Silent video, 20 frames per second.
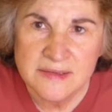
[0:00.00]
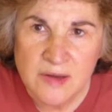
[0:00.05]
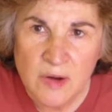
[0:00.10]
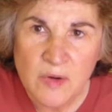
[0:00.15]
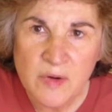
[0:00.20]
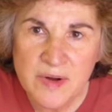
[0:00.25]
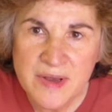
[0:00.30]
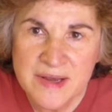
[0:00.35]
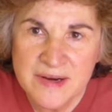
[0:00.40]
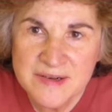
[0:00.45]

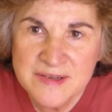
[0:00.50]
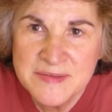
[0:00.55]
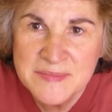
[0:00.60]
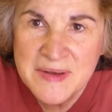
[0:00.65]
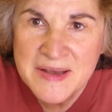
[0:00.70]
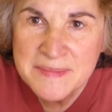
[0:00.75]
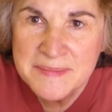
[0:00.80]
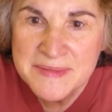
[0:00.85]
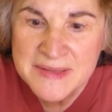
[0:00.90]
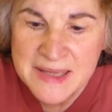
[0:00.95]
So here's
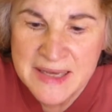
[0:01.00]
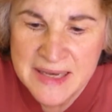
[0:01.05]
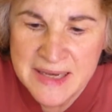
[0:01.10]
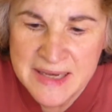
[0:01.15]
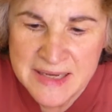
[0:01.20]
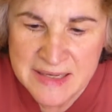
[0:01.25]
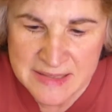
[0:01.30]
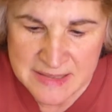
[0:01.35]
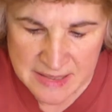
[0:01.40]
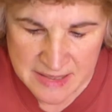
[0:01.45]
my
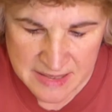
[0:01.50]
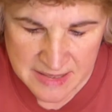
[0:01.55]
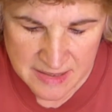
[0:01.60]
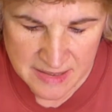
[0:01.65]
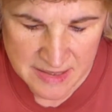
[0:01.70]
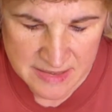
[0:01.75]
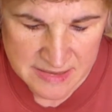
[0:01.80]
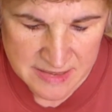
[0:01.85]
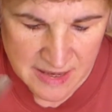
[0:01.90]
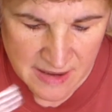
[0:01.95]
plate.
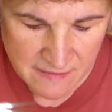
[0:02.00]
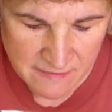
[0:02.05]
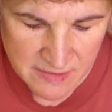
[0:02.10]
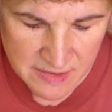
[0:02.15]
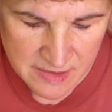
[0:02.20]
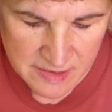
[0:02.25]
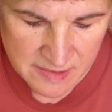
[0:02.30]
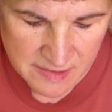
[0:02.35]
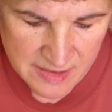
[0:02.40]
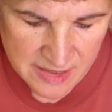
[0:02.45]
Let's have a
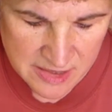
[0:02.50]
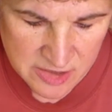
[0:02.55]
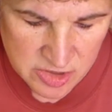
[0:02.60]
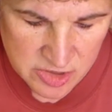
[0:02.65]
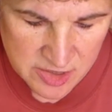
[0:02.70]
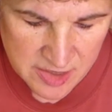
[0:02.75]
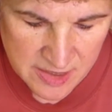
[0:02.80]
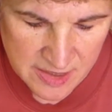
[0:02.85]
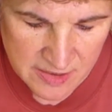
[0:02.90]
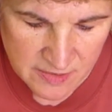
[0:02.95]
little of that
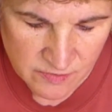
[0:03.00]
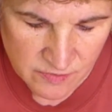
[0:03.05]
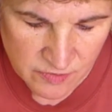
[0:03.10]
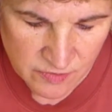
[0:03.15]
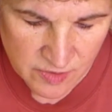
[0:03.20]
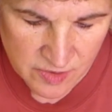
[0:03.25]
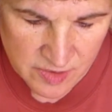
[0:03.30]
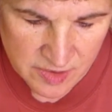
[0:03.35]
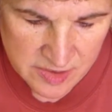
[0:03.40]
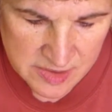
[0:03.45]
chicken
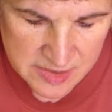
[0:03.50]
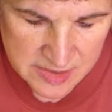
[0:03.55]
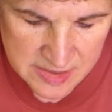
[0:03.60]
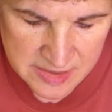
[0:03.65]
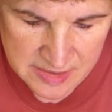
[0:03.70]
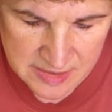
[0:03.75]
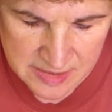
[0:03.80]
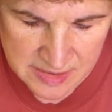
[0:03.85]
first.